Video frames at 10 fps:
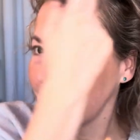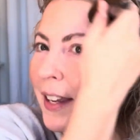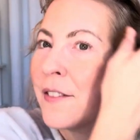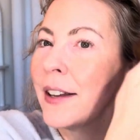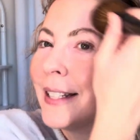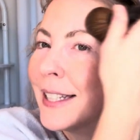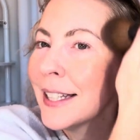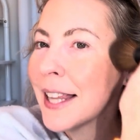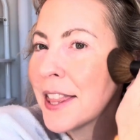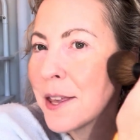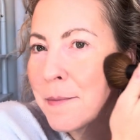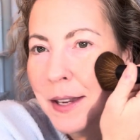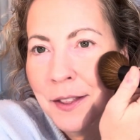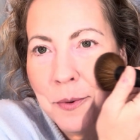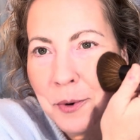If I didn't let them
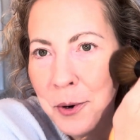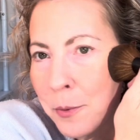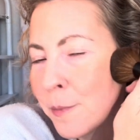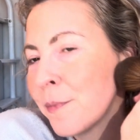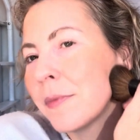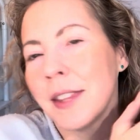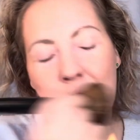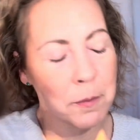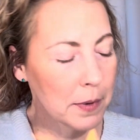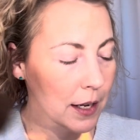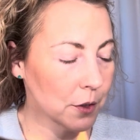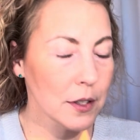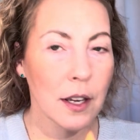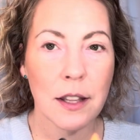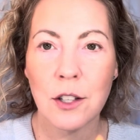in the room, they would be
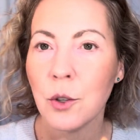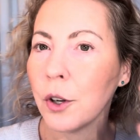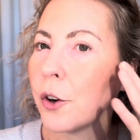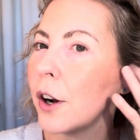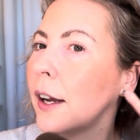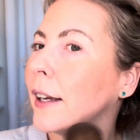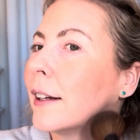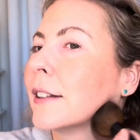outside the door crying.